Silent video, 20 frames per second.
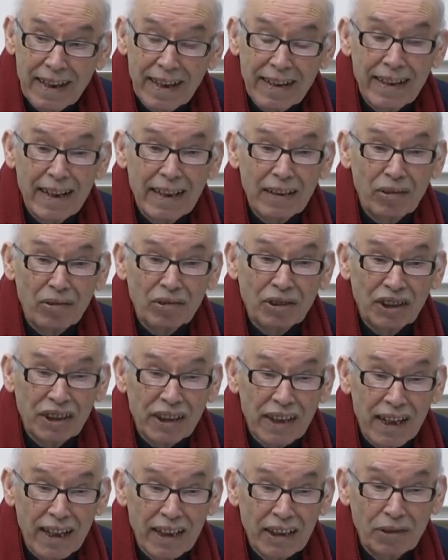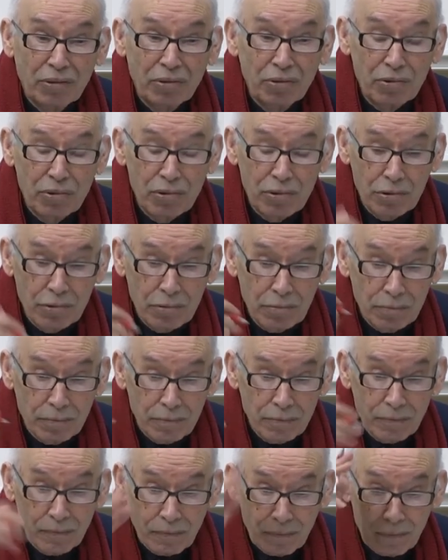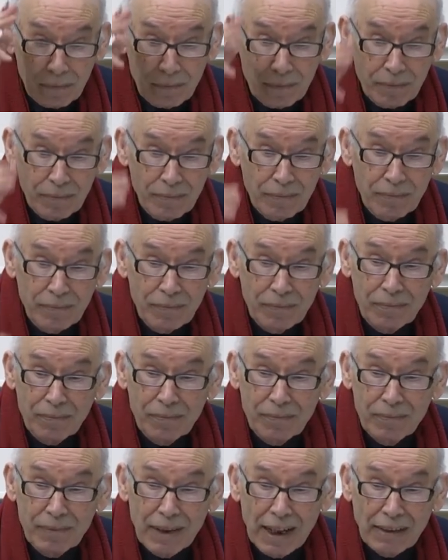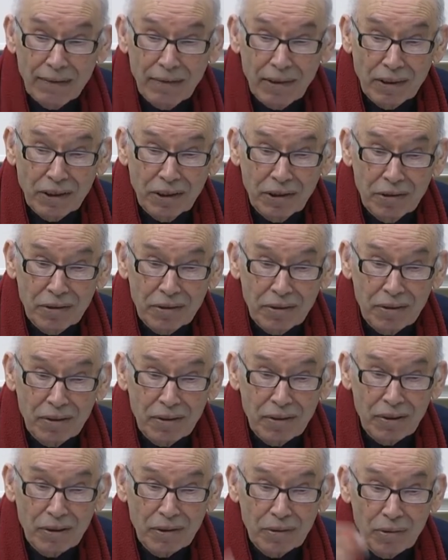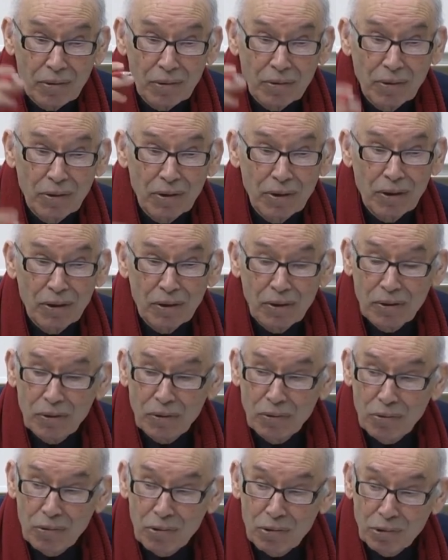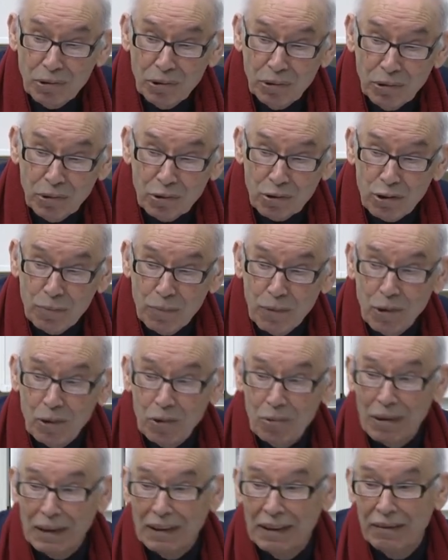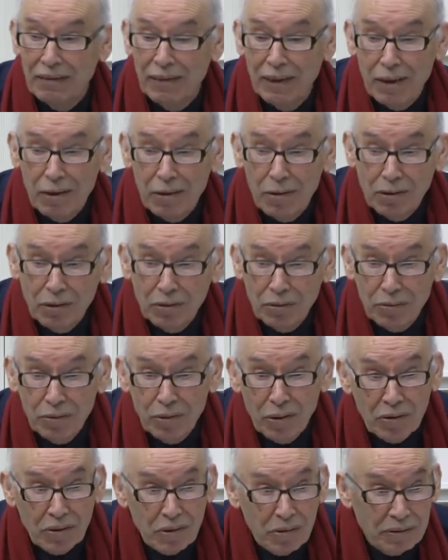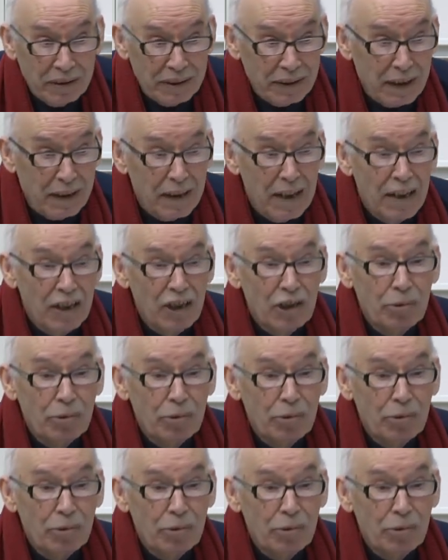They don't try to go adventure to go to Europe or whatever, or to North continent.